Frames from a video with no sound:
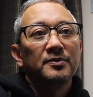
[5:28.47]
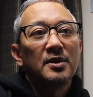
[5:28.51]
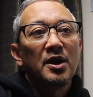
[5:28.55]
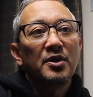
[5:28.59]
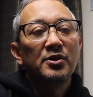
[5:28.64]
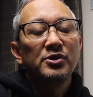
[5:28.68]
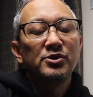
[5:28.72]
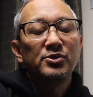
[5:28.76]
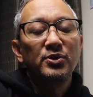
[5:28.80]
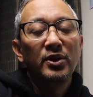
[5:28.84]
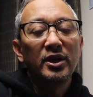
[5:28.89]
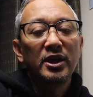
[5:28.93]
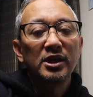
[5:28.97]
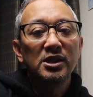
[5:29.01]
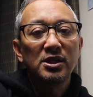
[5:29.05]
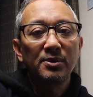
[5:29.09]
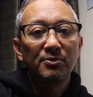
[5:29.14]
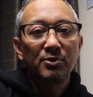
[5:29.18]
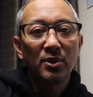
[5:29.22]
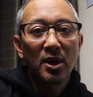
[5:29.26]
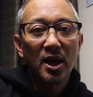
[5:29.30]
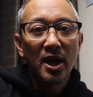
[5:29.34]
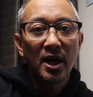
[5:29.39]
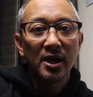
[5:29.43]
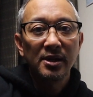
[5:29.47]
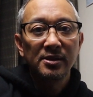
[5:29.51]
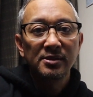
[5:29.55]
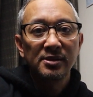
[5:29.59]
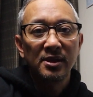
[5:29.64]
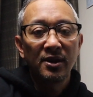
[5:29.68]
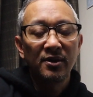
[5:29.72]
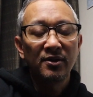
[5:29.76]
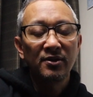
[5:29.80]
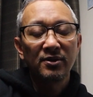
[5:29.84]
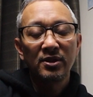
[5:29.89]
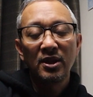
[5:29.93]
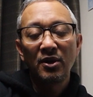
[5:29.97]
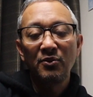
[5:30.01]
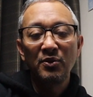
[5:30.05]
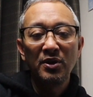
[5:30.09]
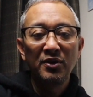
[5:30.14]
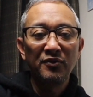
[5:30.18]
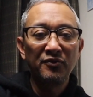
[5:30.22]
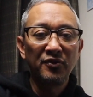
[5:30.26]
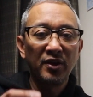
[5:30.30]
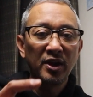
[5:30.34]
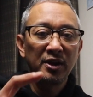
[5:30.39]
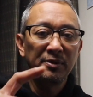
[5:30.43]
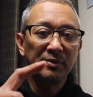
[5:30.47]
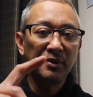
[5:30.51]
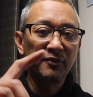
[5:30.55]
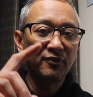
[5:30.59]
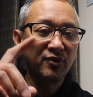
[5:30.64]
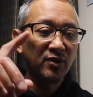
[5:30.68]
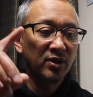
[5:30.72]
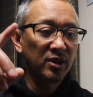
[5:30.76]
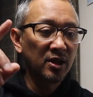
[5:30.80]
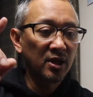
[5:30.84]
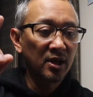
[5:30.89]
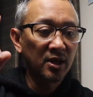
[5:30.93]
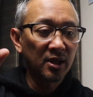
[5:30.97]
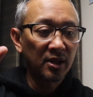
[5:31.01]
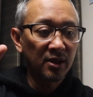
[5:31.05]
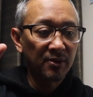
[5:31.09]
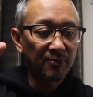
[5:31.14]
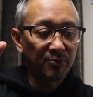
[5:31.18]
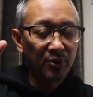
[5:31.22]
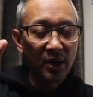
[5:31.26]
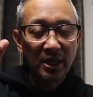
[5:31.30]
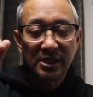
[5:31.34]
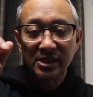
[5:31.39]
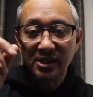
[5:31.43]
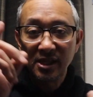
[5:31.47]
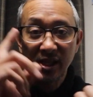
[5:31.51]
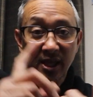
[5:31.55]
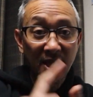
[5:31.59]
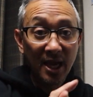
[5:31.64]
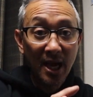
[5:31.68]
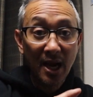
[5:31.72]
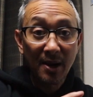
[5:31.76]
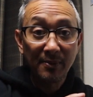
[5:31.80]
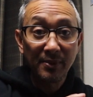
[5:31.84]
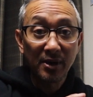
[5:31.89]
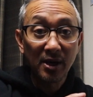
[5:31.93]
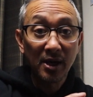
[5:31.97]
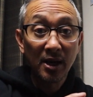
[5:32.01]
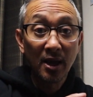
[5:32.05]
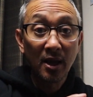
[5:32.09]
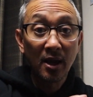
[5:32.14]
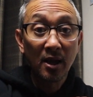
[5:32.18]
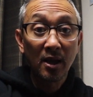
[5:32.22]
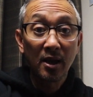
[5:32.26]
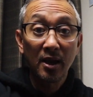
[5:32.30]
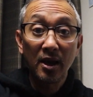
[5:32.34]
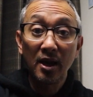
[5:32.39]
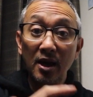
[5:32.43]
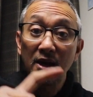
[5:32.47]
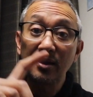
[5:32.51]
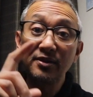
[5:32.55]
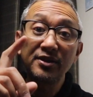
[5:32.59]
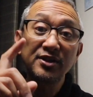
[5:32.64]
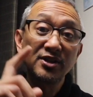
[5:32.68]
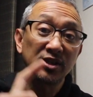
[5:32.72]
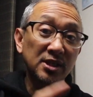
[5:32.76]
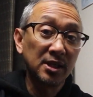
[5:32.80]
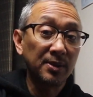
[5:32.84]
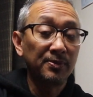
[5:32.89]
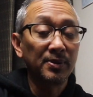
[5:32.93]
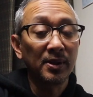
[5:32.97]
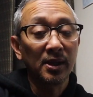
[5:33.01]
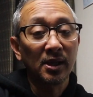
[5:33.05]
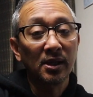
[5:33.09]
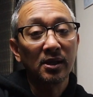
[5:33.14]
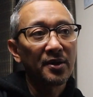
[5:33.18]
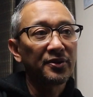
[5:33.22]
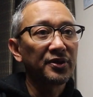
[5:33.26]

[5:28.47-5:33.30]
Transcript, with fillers: I was really surprised. They, they refunded me for the, the price of the camera and the shipping.